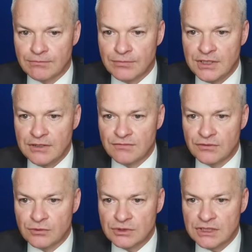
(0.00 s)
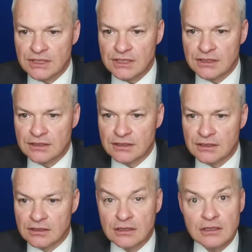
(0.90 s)
b14,
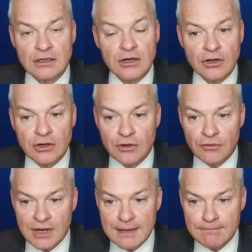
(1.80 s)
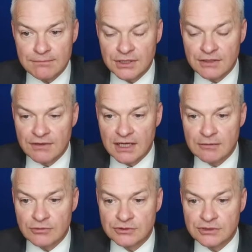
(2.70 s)
crampy
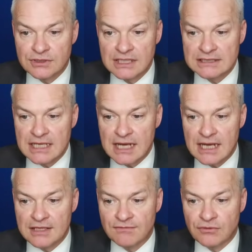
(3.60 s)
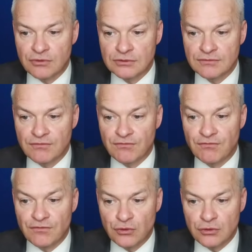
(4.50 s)
available through this a for
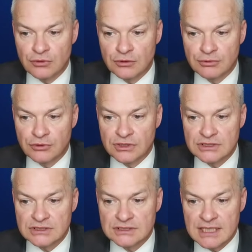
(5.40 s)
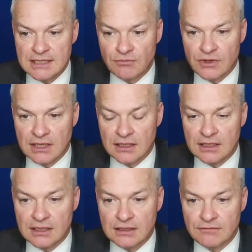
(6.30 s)
four more points, same rack
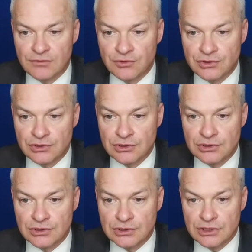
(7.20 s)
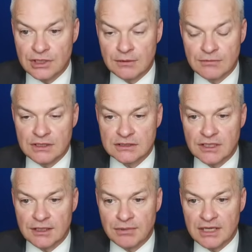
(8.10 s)
leave. Yeah, the
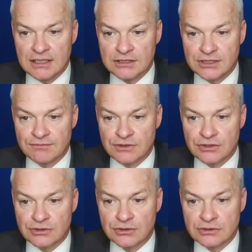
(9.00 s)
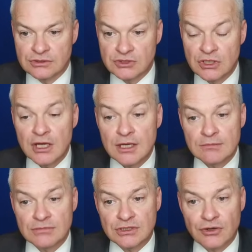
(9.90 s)
entire play shifted across,
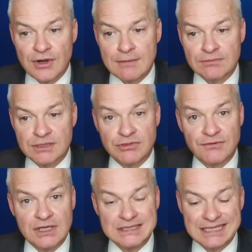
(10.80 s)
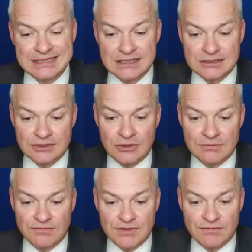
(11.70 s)
but crampy provides access to
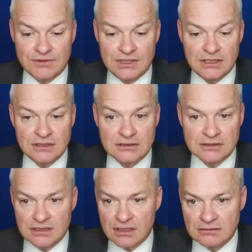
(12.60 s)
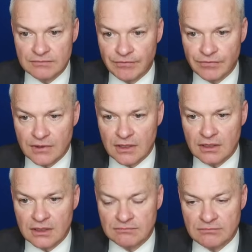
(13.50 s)
column 15, so
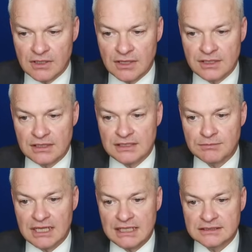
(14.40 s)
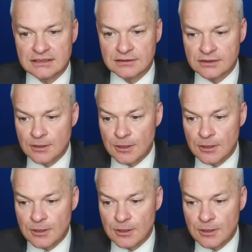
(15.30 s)
I think these plays are